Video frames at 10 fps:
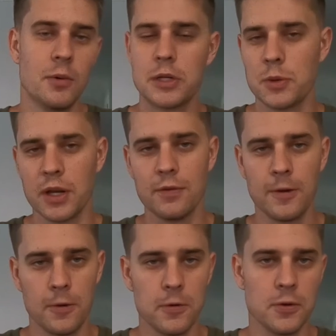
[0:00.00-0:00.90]
which will give
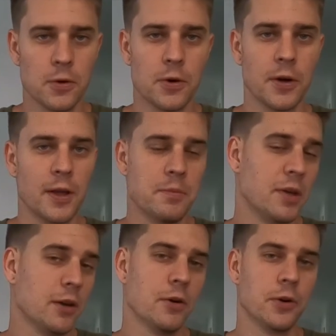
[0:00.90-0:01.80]
you your
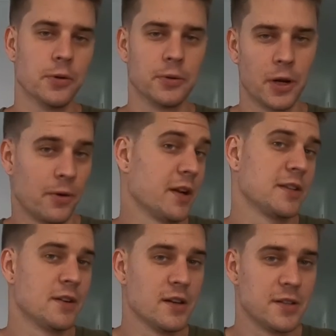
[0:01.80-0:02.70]
imperial
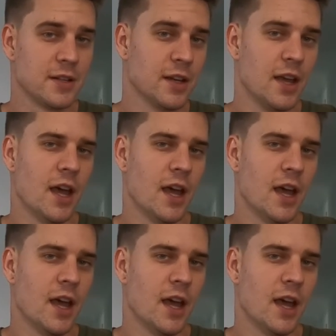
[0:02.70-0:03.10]
correct sizing,